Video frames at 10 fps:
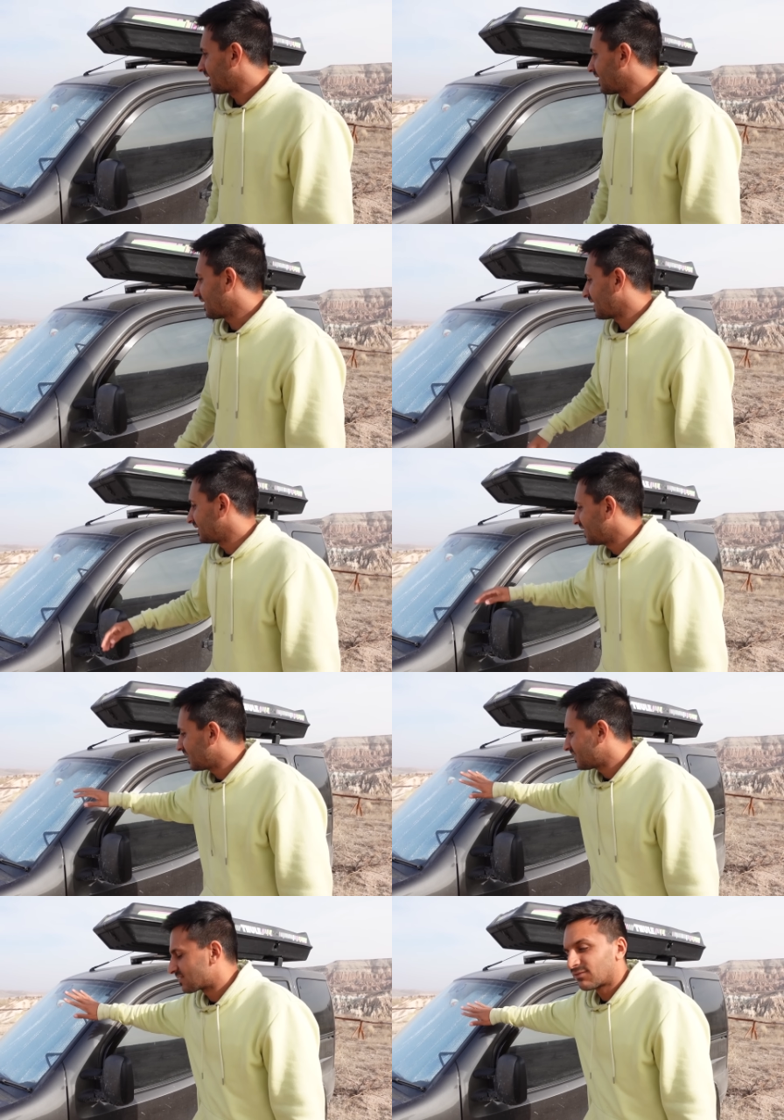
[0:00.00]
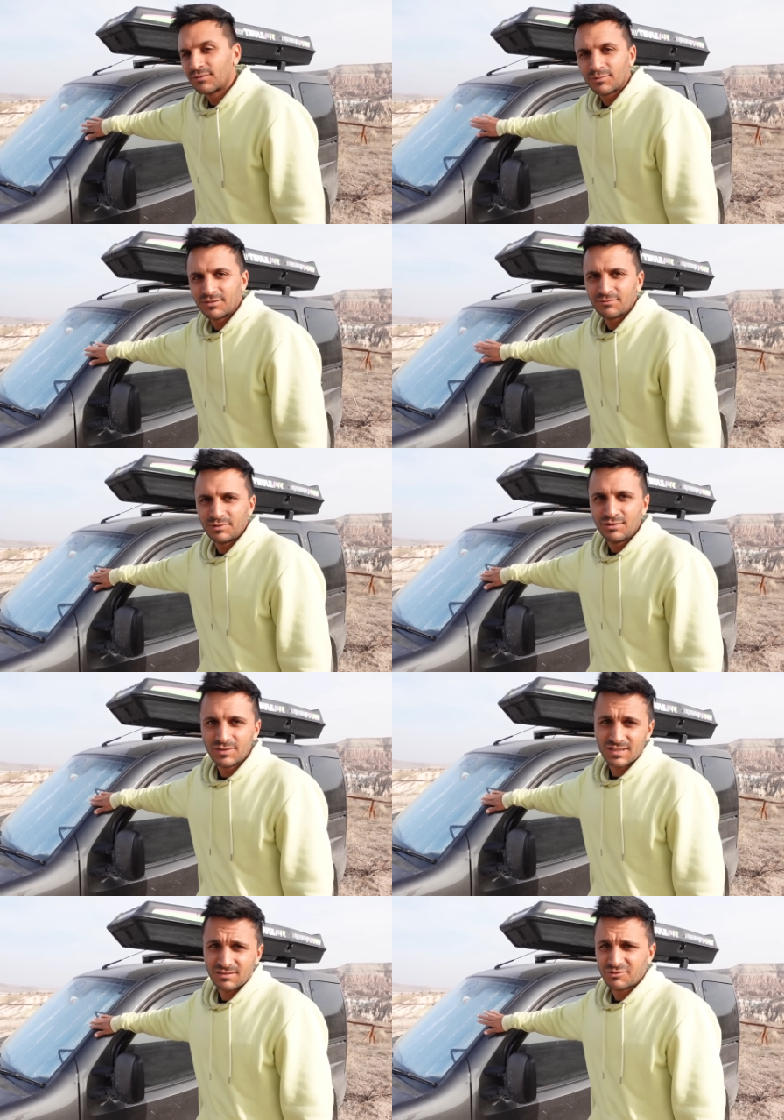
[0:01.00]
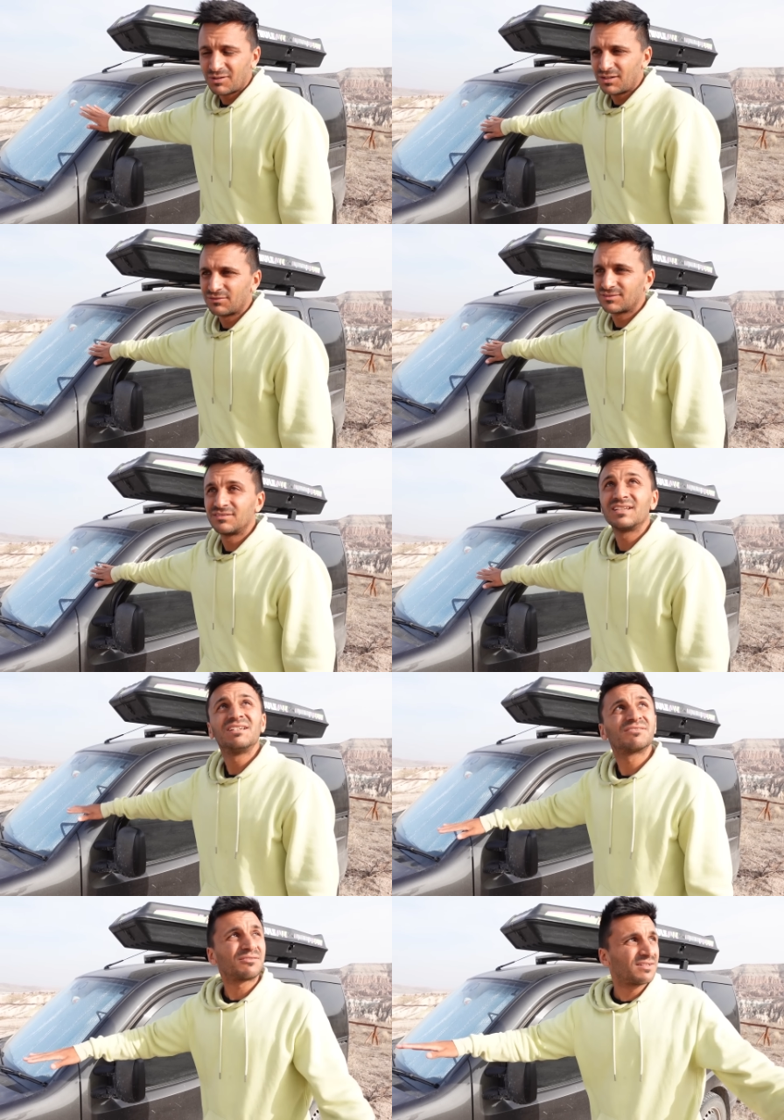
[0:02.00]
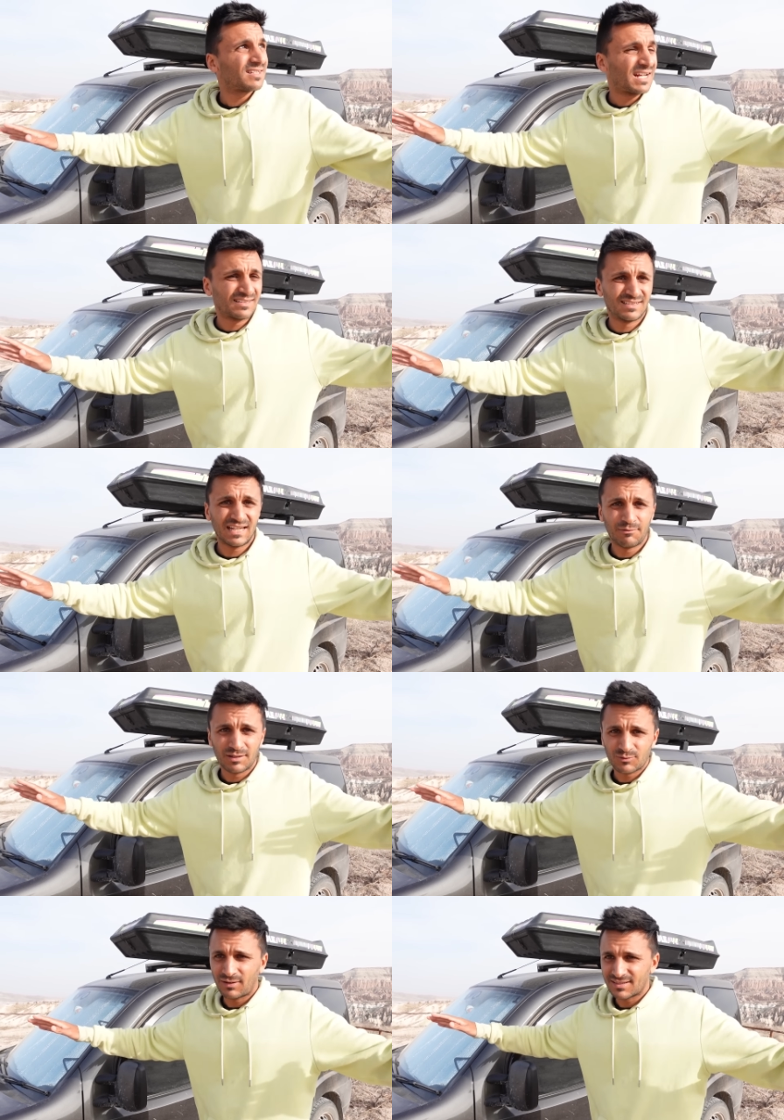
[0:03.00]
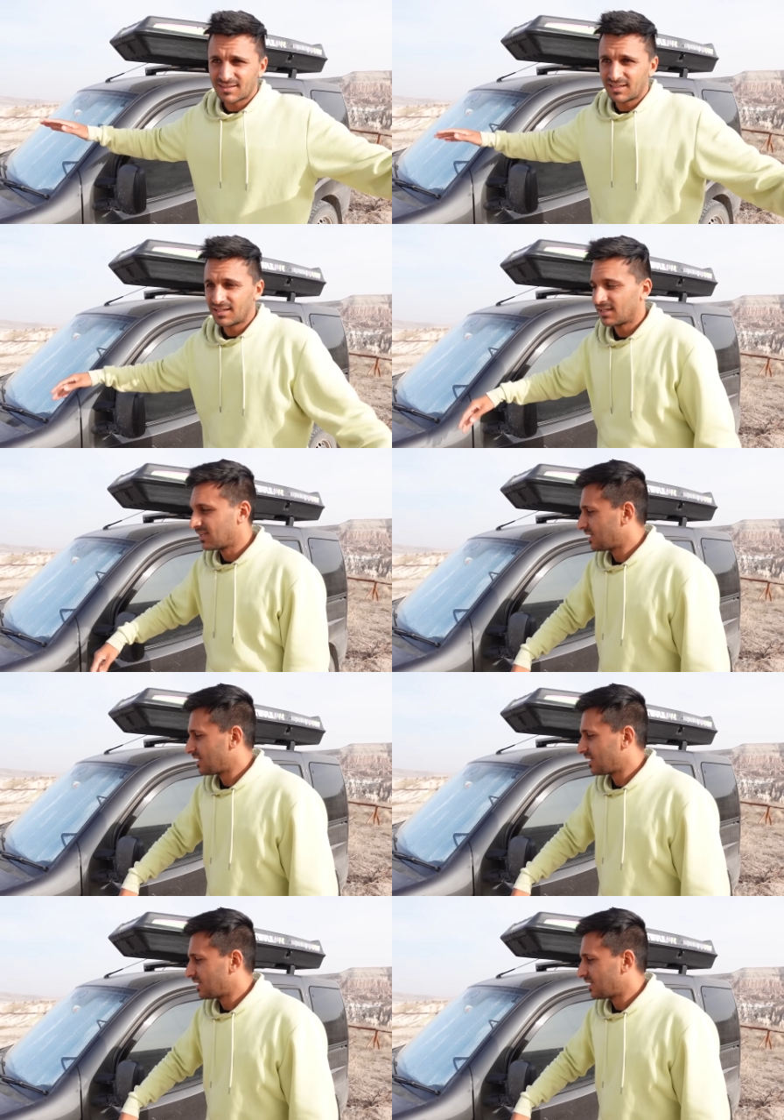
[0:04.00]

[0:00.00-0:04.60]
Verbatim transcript: Uh, and yeah, this front one we use quite often, even on a day like today where it's quite sunny.